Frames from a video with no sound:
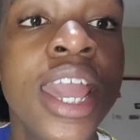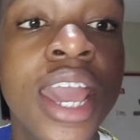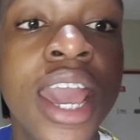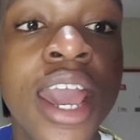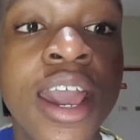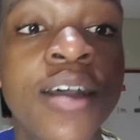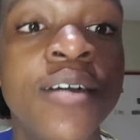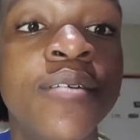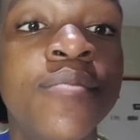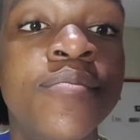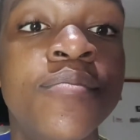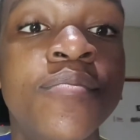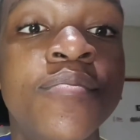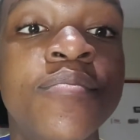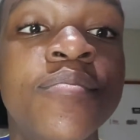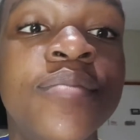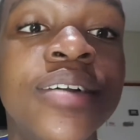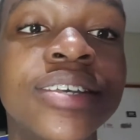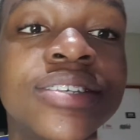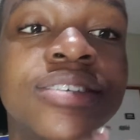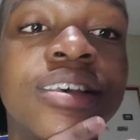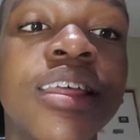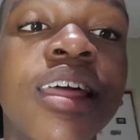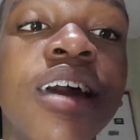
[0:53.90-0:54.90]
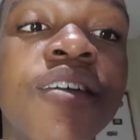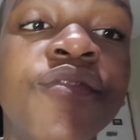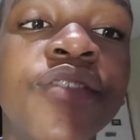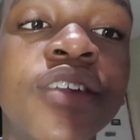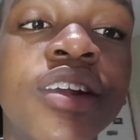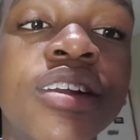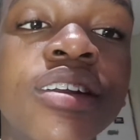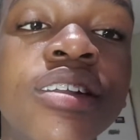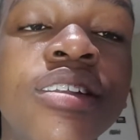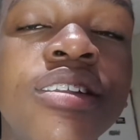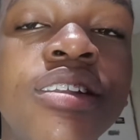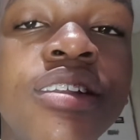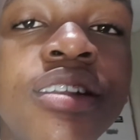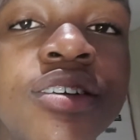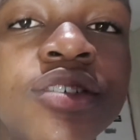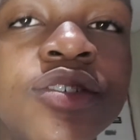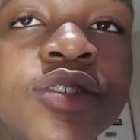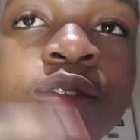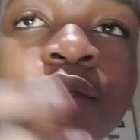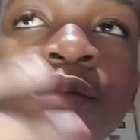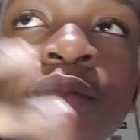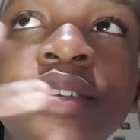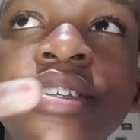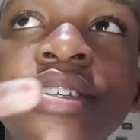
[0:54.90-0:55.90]
am South African,
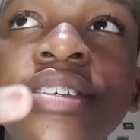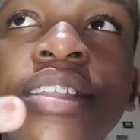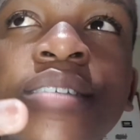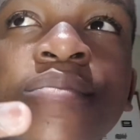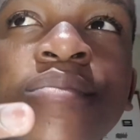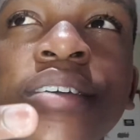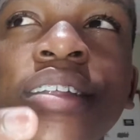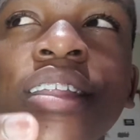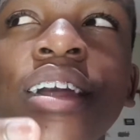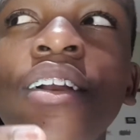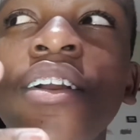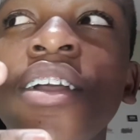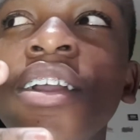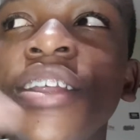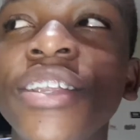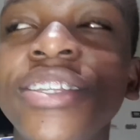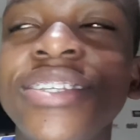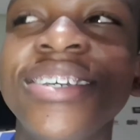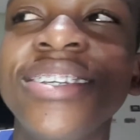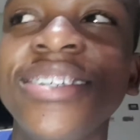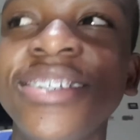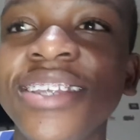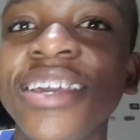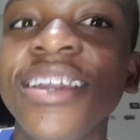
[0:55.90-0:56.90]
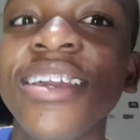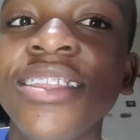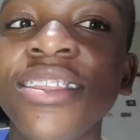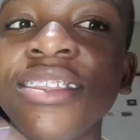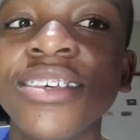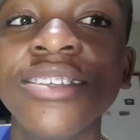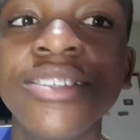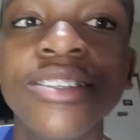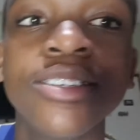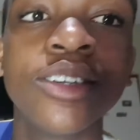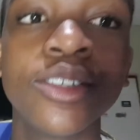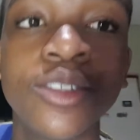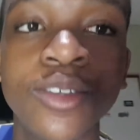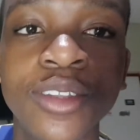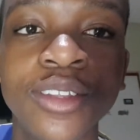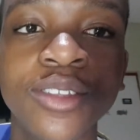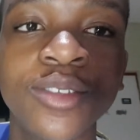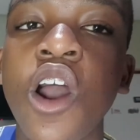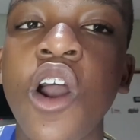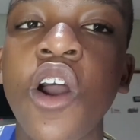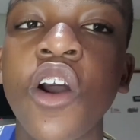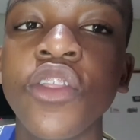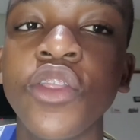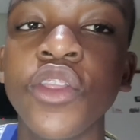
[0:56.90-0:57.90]
so we celebrate our Heritage Day this year 2020
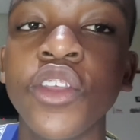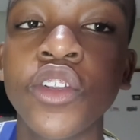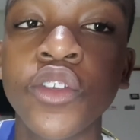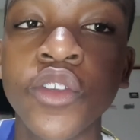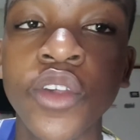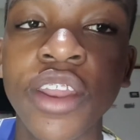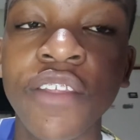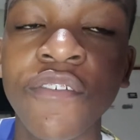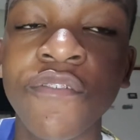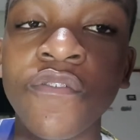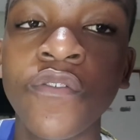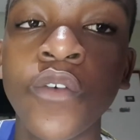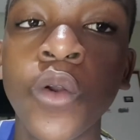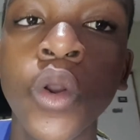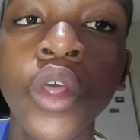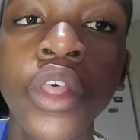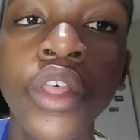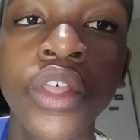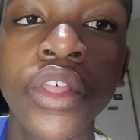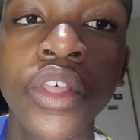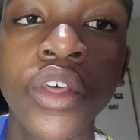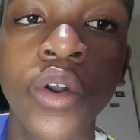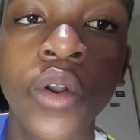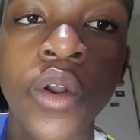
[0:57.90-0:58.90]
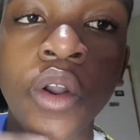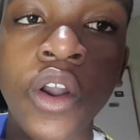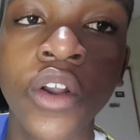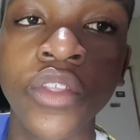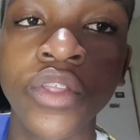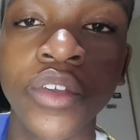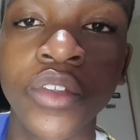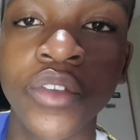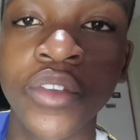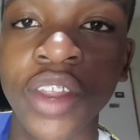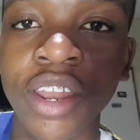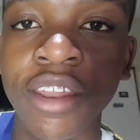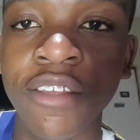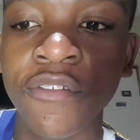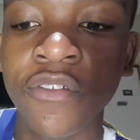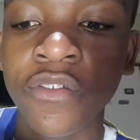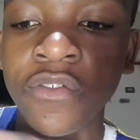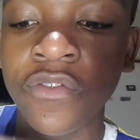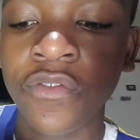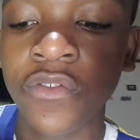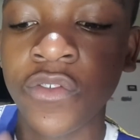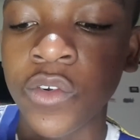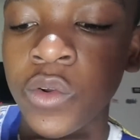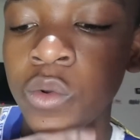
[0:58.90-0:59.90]
on the 24th on the
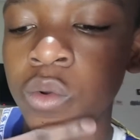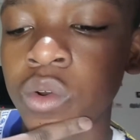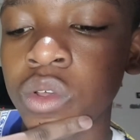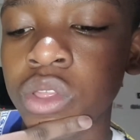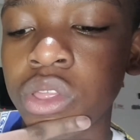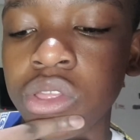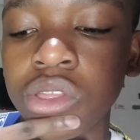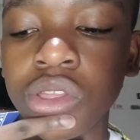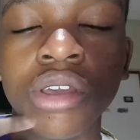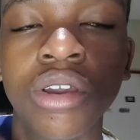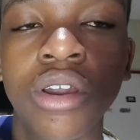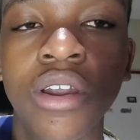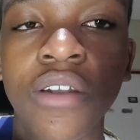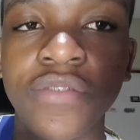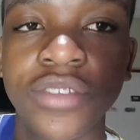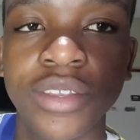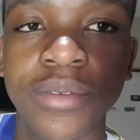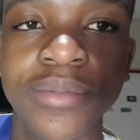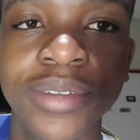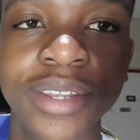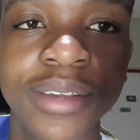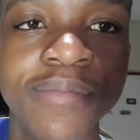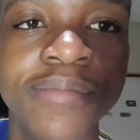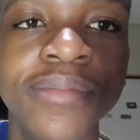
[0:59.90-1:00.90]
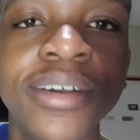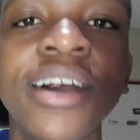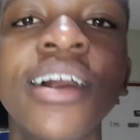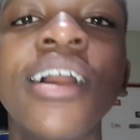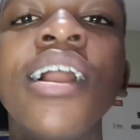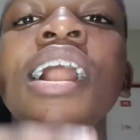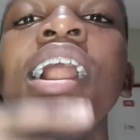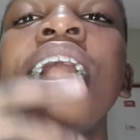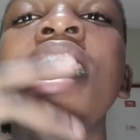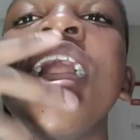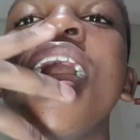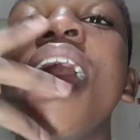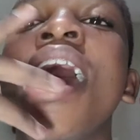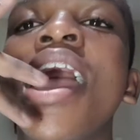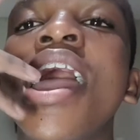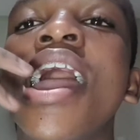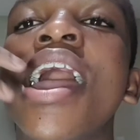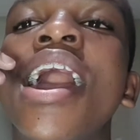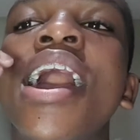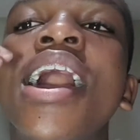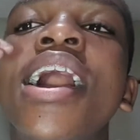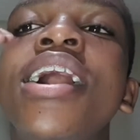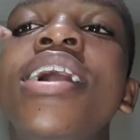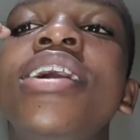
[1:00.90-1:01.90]
24th of September.
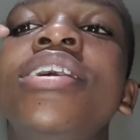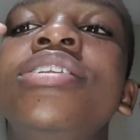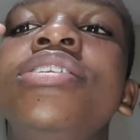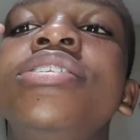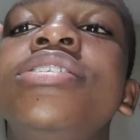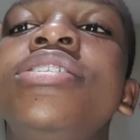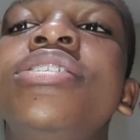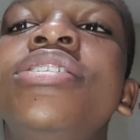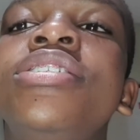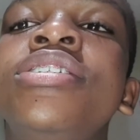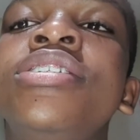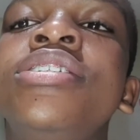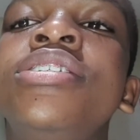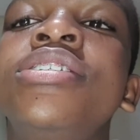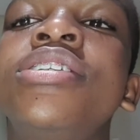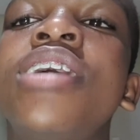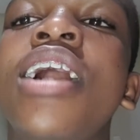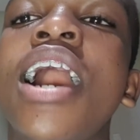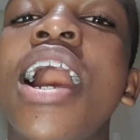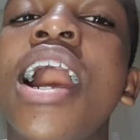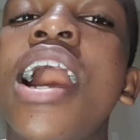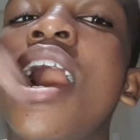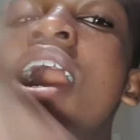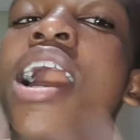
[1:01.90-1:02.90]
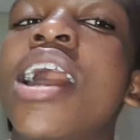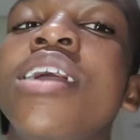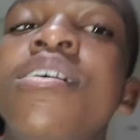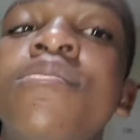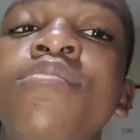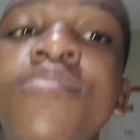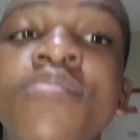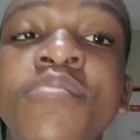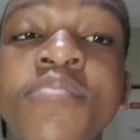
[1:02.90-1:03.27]
And I am